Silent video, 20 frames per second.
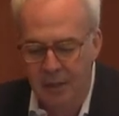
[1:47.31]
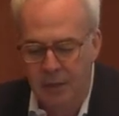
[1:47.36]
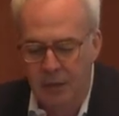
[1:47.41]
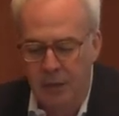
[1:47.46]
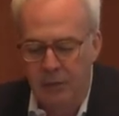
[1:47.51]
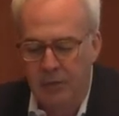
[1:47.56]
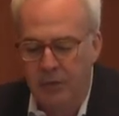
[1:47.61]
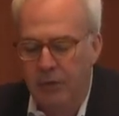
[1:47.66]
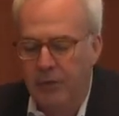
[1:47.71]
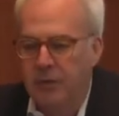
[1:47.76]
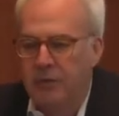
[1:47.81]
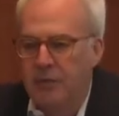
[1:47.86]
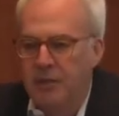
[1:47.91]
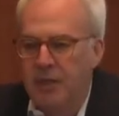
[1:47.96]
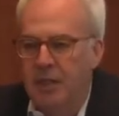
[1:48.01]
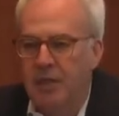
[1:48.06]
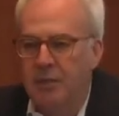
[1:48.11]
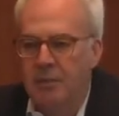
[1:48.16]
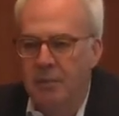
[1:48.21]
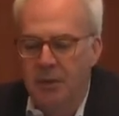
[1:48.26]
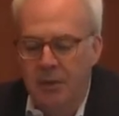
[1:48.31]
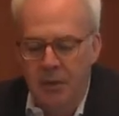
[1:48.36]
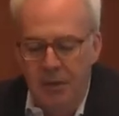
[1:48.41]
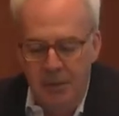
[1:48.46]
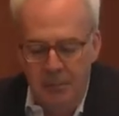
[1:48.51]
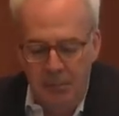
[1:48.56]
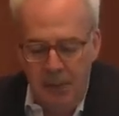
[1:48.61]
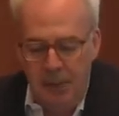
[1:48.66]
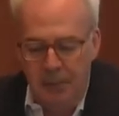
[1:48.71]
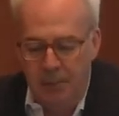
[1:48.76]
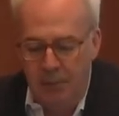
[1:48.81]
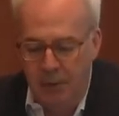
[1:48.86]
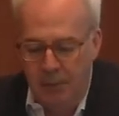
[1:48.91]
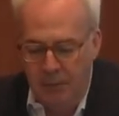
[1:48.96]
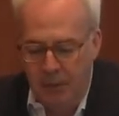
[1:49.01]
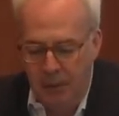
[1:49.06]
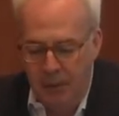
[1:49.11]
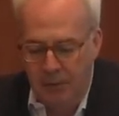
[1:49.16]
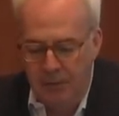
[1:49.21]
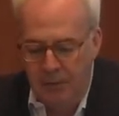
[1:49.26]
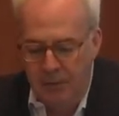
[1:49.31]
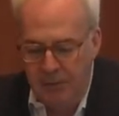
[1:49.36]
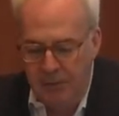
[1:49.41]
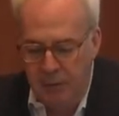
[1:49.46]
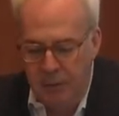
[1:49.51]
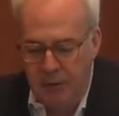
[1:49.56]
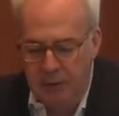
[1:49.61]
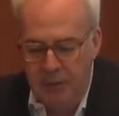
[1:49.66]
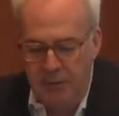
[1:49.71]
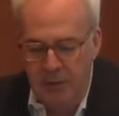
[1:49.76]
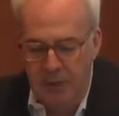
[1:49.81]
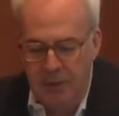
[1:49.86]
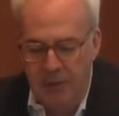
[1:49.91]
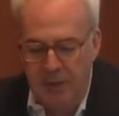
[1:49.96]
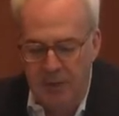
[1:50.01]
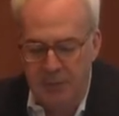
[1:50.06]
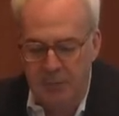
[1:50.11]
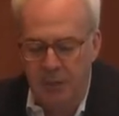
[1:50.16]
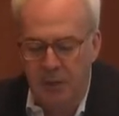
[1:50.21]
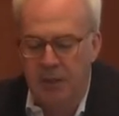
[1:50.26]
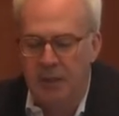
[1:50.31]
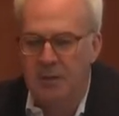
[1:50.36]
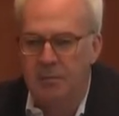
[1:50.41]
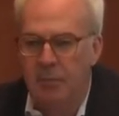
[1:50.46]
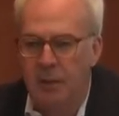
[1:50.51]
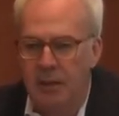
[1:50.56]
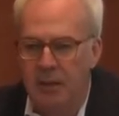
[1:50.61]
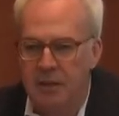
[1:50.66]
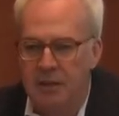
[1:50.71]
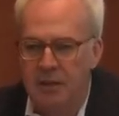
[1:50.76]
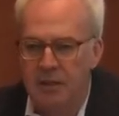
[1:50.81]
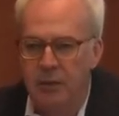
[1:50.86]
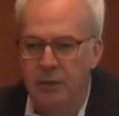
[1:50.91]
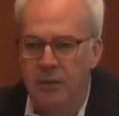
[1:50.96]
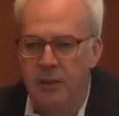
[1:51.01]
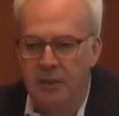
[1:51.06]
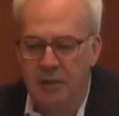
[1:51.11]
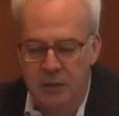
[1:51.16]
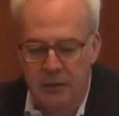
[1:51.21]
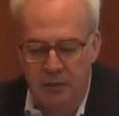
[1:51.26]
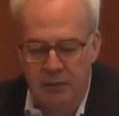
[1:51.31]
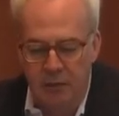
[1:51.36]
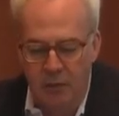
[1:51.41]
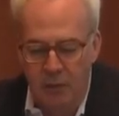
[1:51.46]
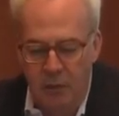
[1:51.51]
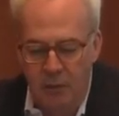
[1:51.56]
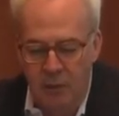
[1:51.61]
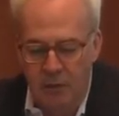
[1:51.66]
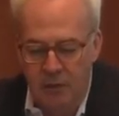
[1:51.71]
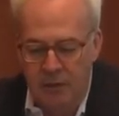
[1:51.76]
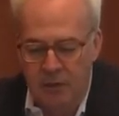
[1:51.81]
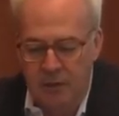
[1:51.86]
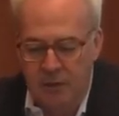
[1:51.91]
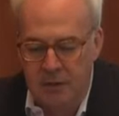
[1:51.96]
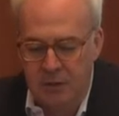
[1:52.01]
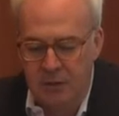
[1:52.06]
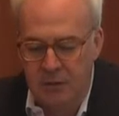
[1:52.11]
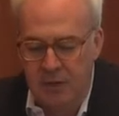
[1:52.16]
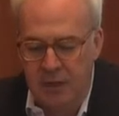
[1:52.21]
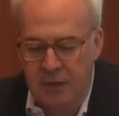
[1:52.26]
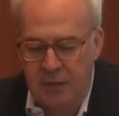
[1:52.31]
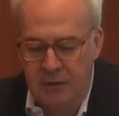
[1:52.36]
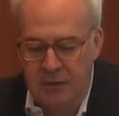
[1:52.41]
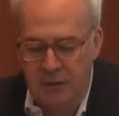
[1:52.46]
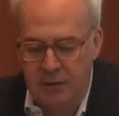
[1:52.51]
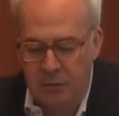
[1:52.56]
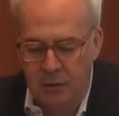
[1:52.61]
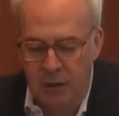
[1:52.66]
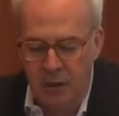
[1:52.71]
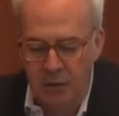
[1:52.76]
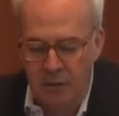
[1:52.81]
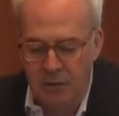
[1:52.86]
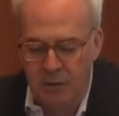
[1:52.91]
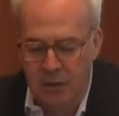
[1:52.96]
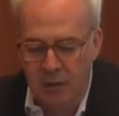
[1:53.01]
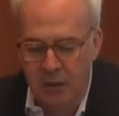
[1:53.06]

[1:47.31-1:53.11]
Over 13 million people have been forcibly displaced by the Syrian civil war since 2012,